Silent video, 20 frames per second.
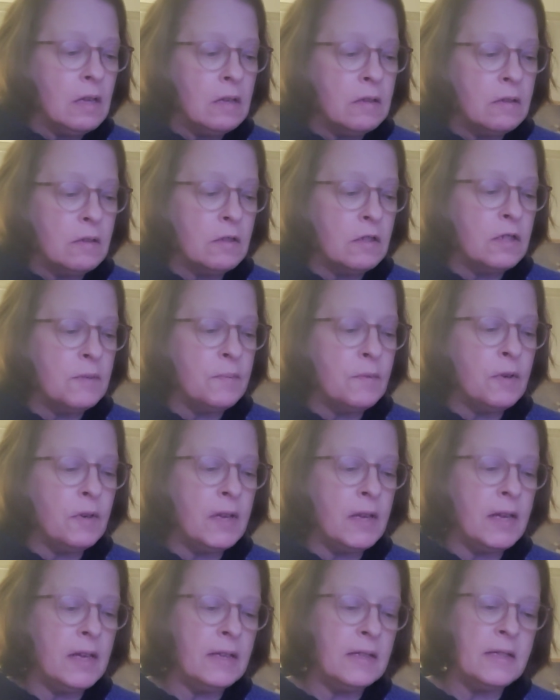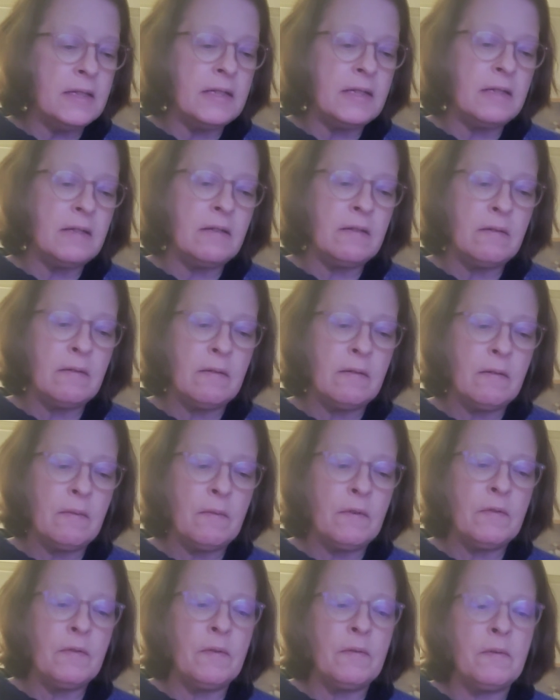So this morning's
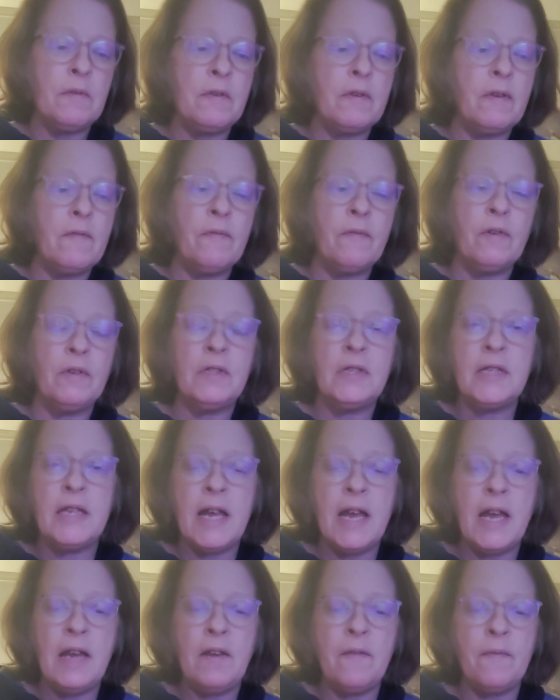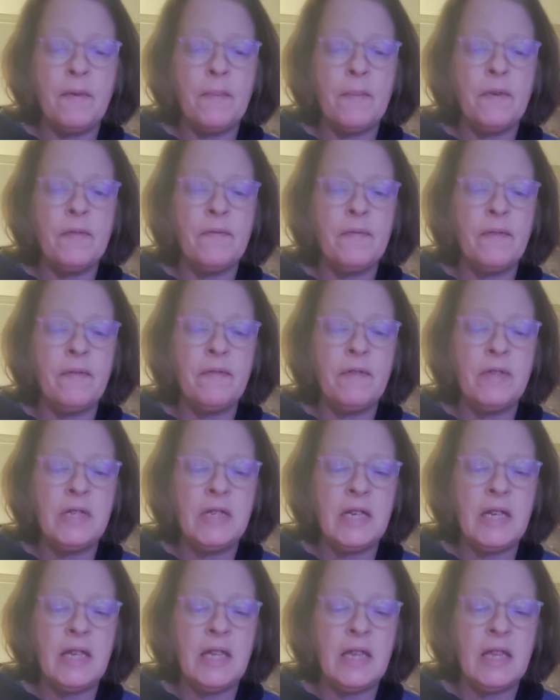was for today, November the
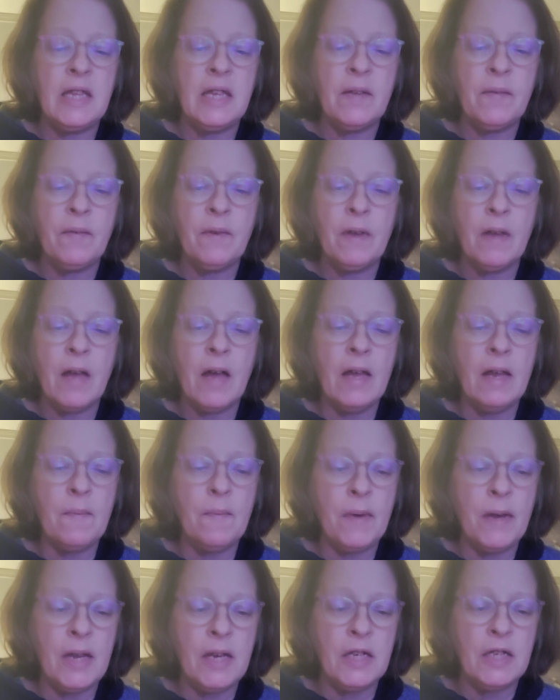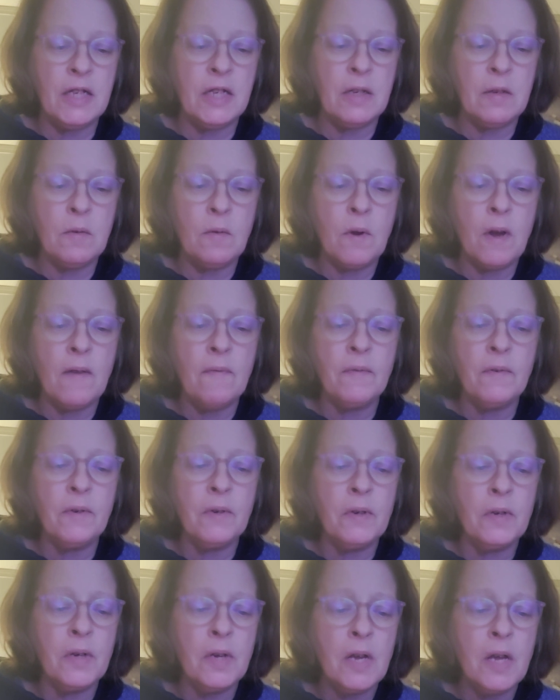15th, automation.
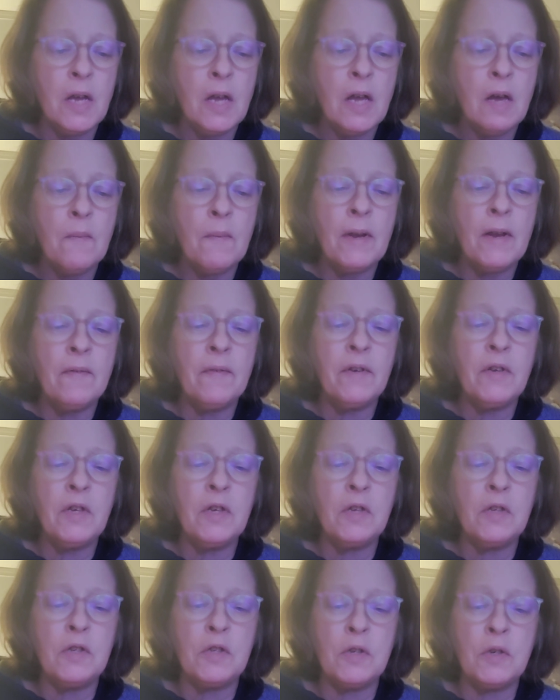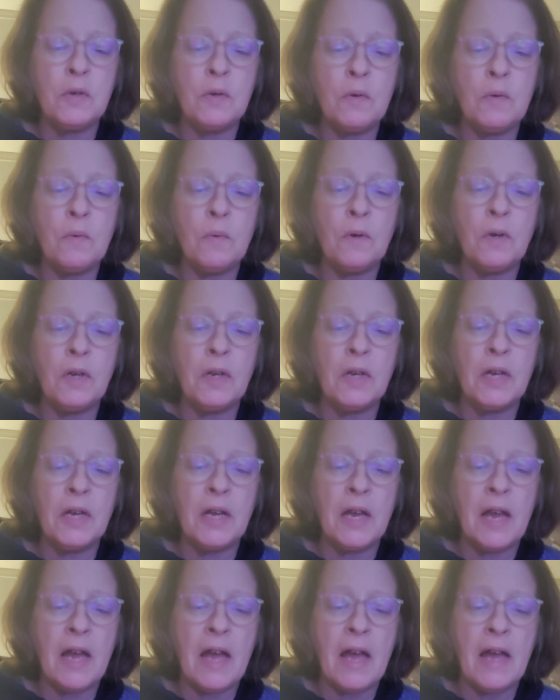Whatever you do, work
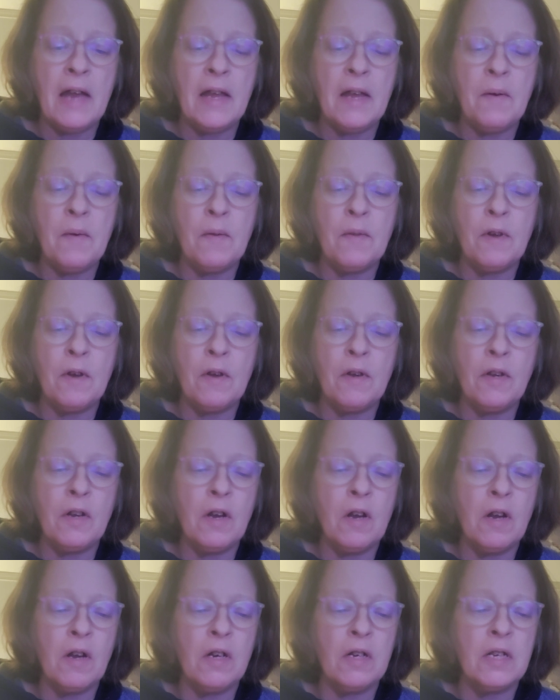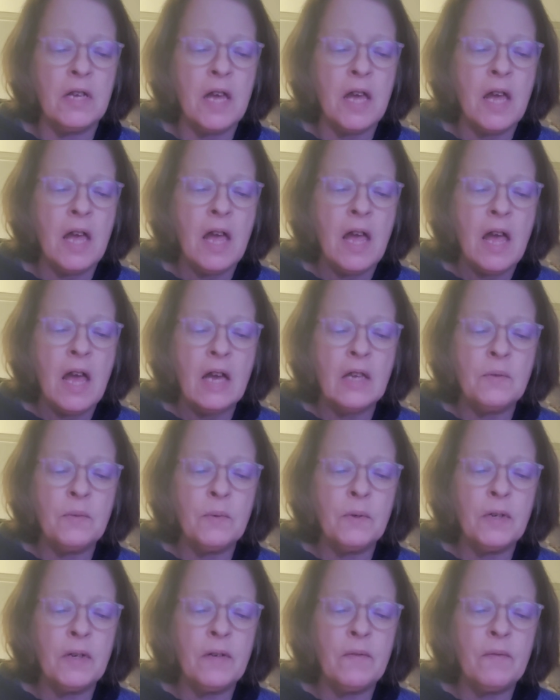at it with all your heart as
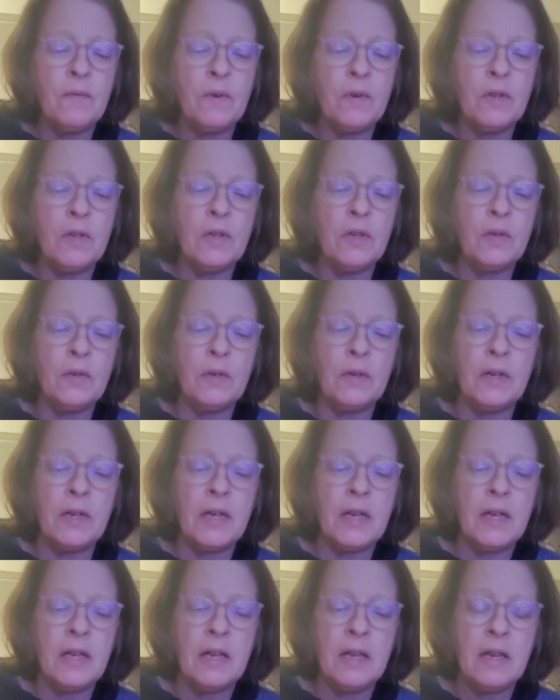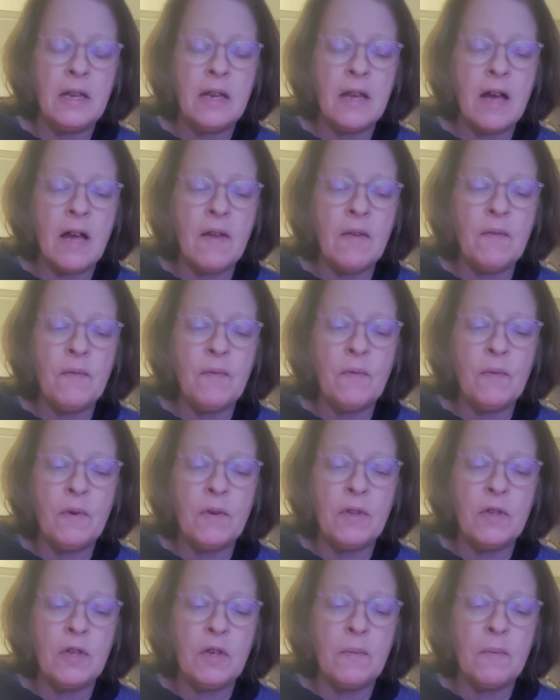working for the Lord, not
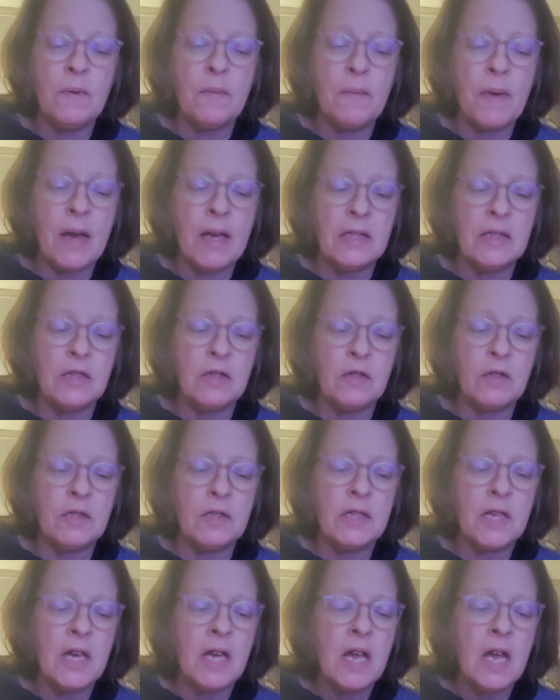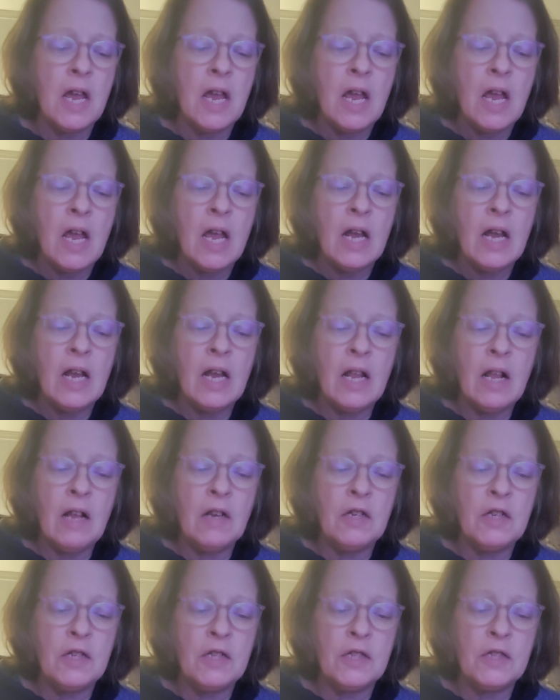for the human masters.
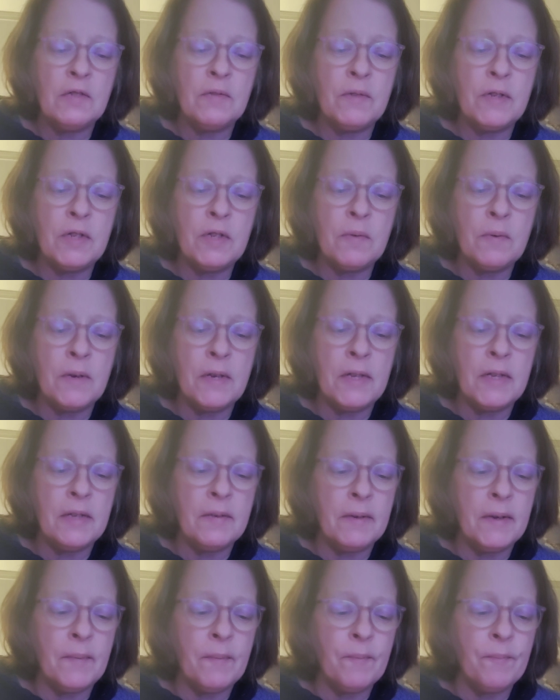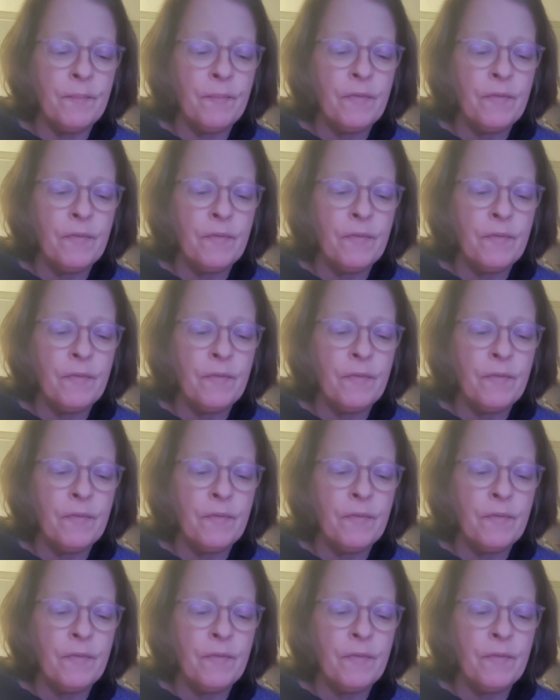Colossians 3:23.